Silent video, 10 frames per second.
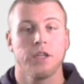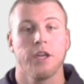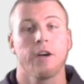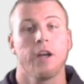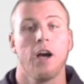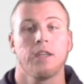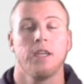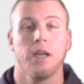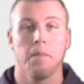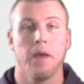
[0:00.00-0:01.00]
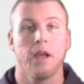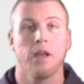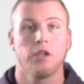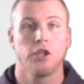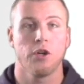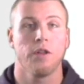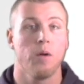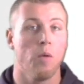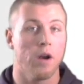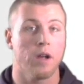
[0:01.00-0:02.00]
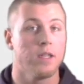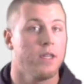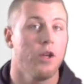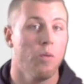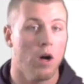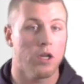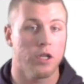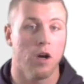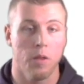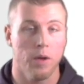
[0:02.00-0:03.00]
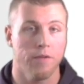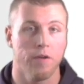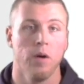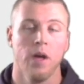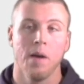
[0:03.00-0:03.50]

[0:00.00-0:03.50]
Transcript: curiosity to make sure they want to continue watching all the way through.